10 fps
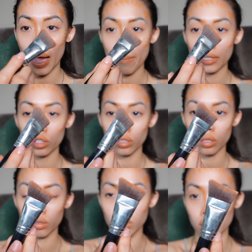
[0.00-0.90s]
I might
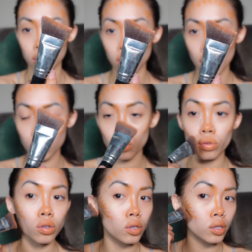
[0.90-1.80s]
just use this
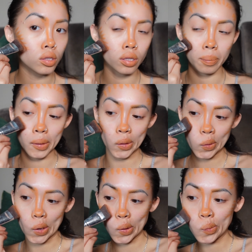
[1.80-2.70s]
contour to blend
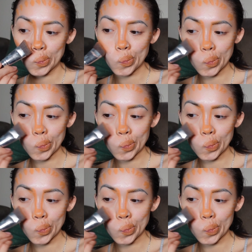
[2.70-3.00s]
it out.